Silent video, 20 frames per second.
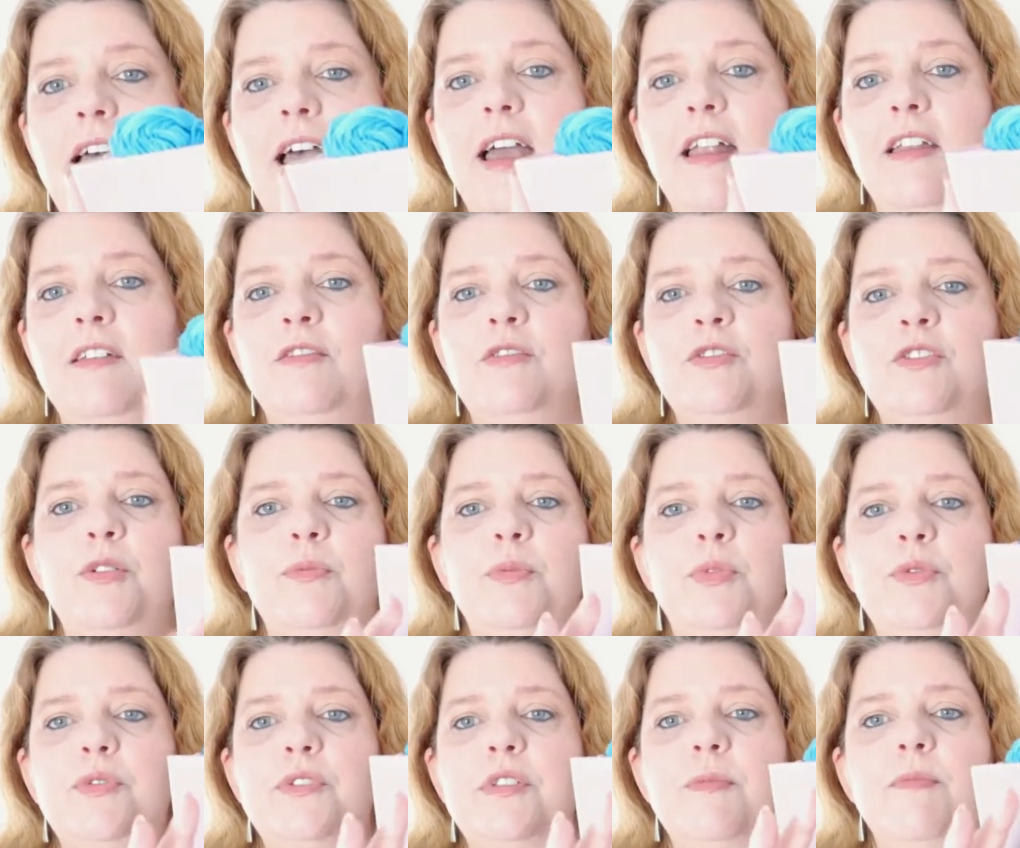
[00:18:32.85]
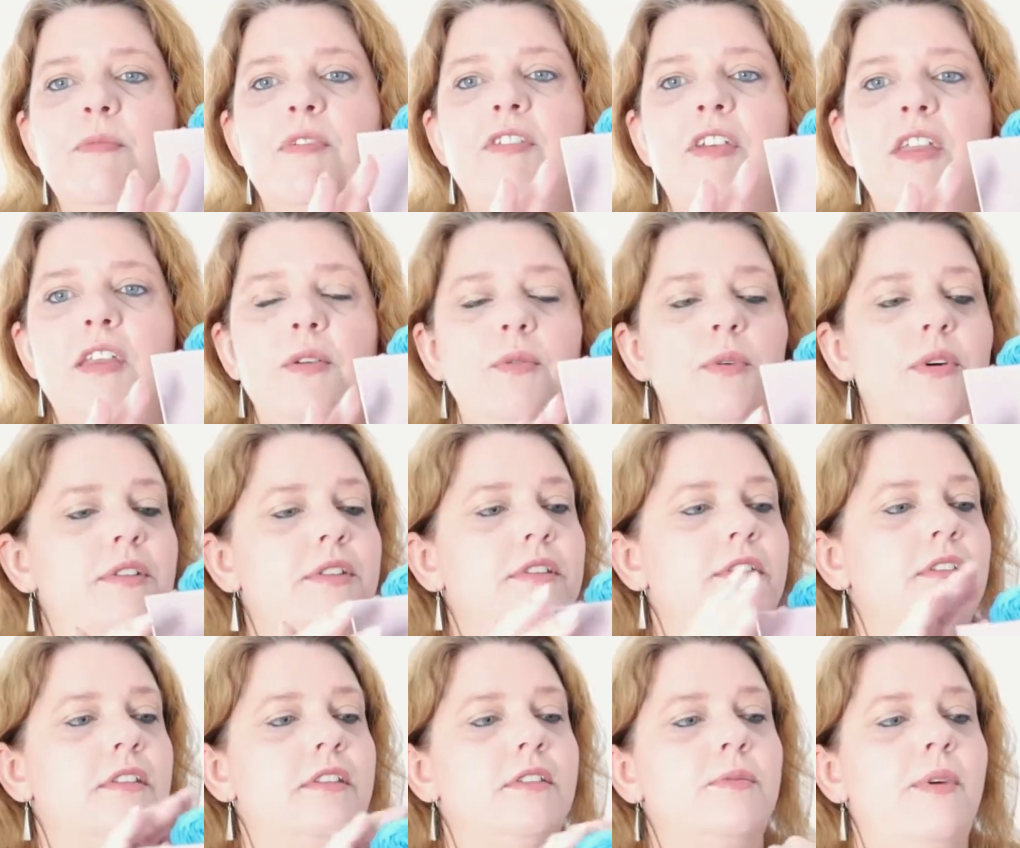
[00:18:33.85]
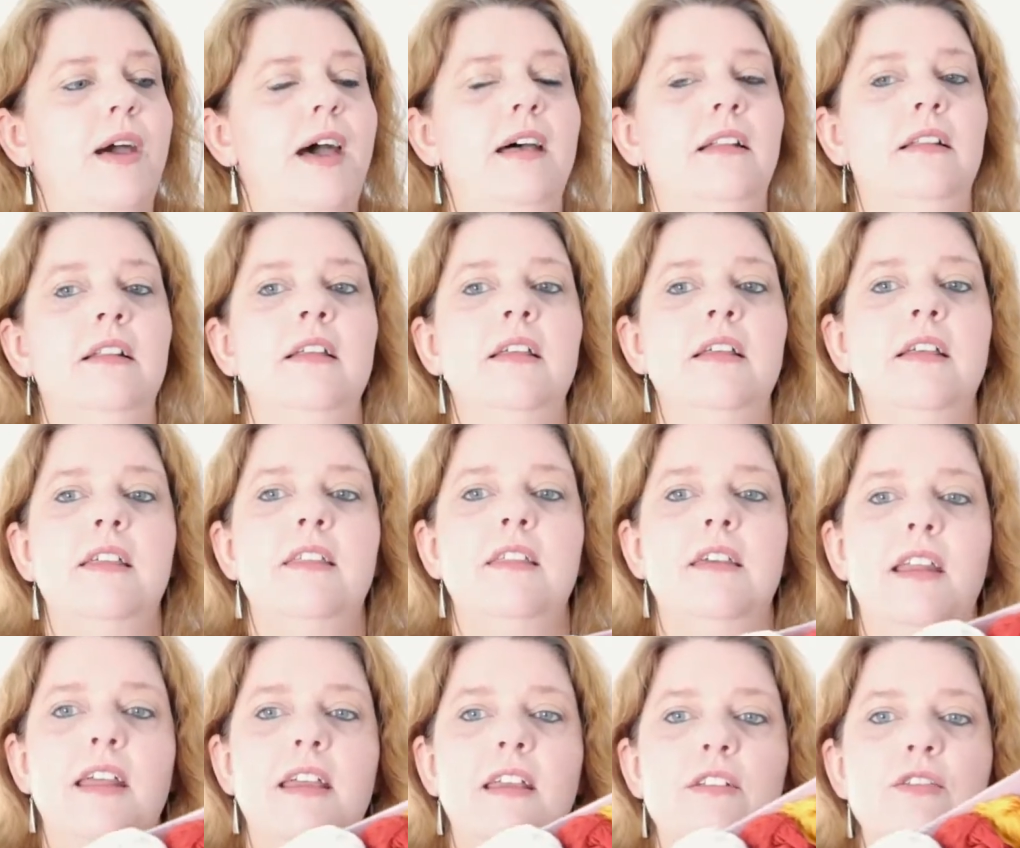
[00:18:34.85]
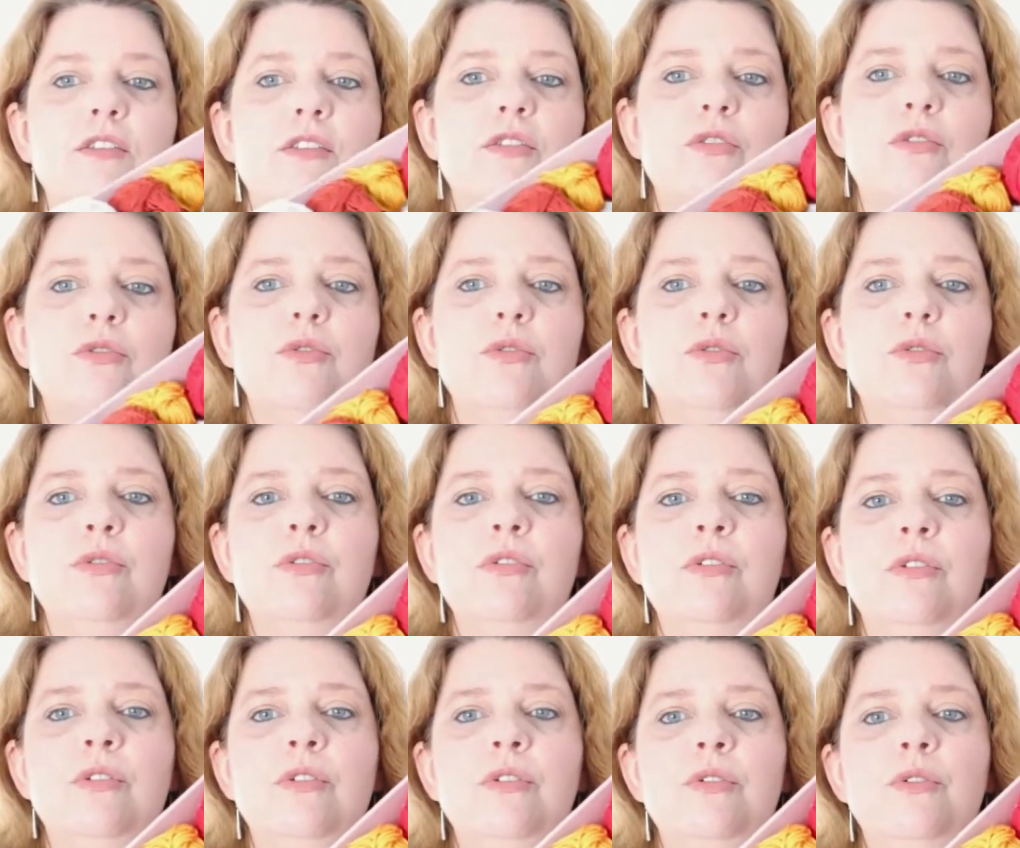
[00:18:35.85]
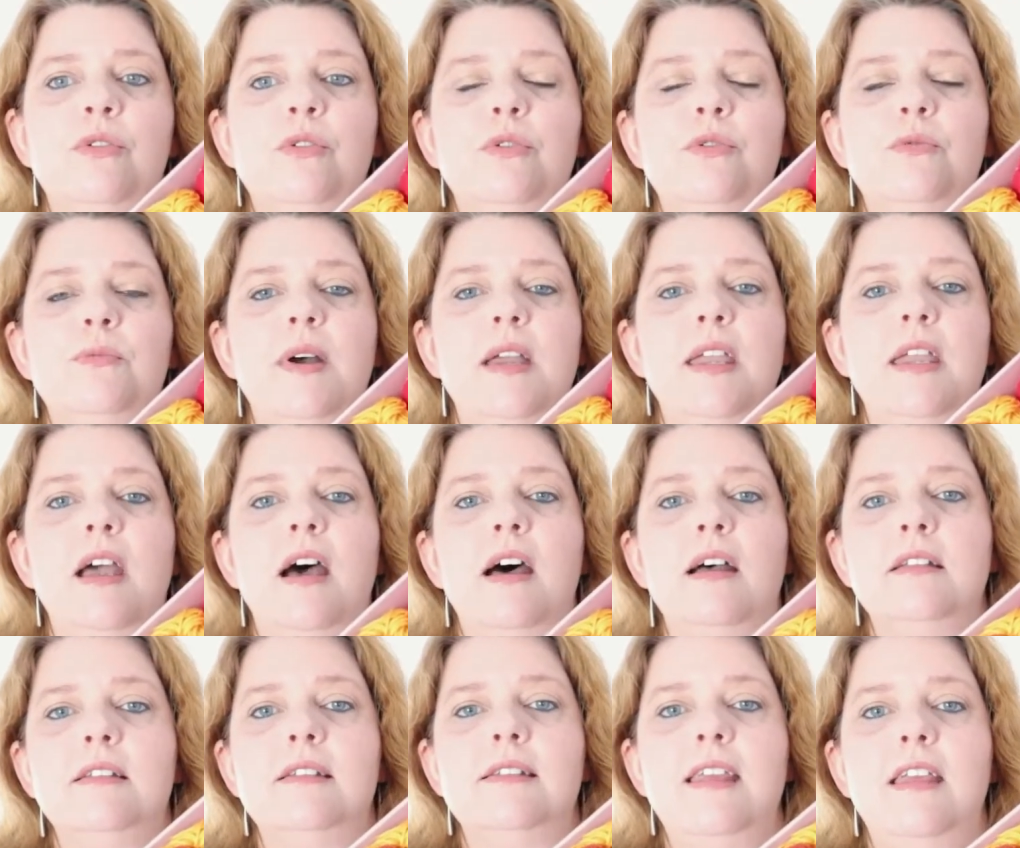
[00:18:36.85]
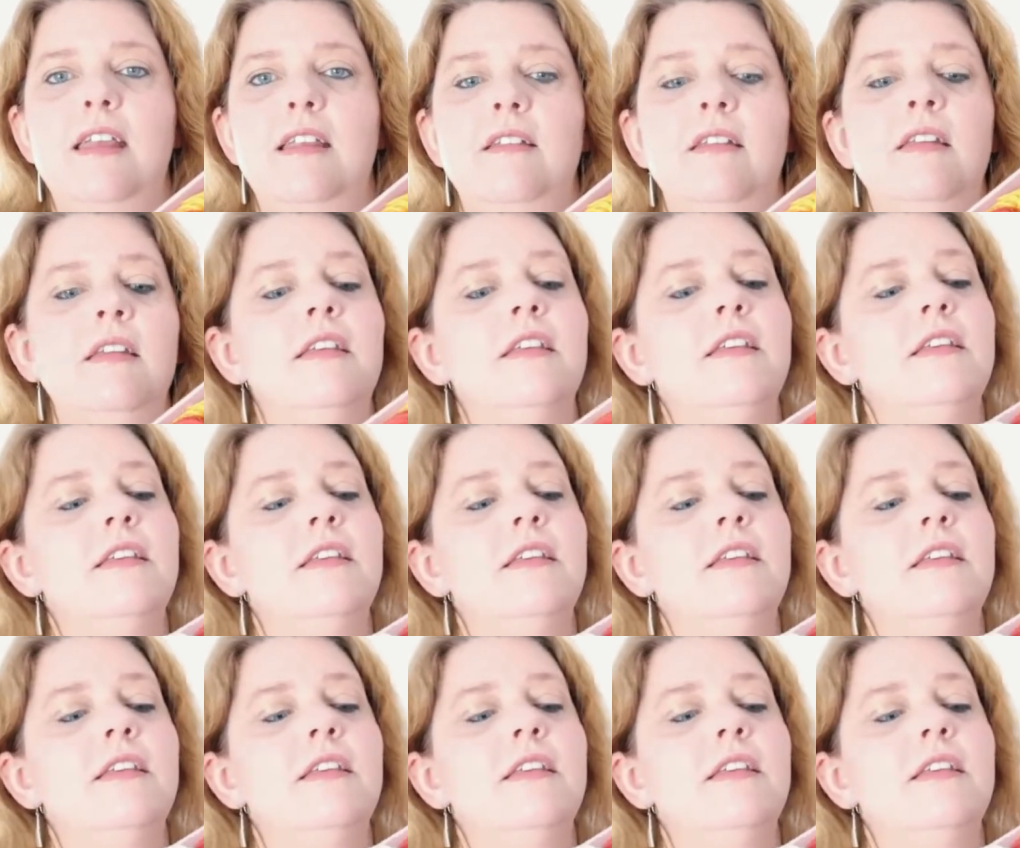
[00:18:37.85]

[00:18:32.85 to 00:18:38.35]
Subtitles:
and I've also bought some thinner ones as well that I can store all my yarns in.